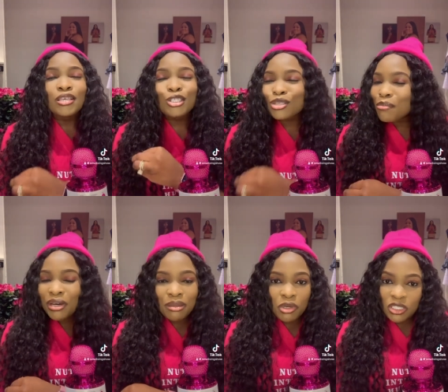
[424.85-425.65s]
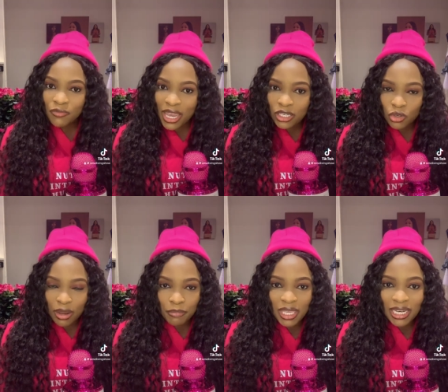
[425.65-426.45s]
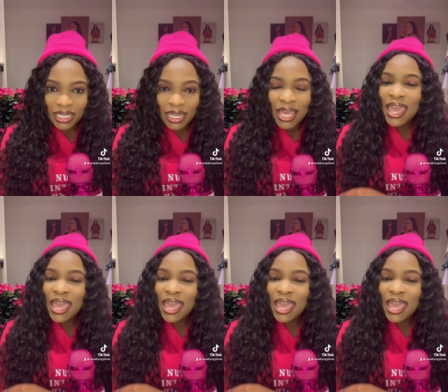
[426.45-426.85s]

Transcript: somebody must find you appealing,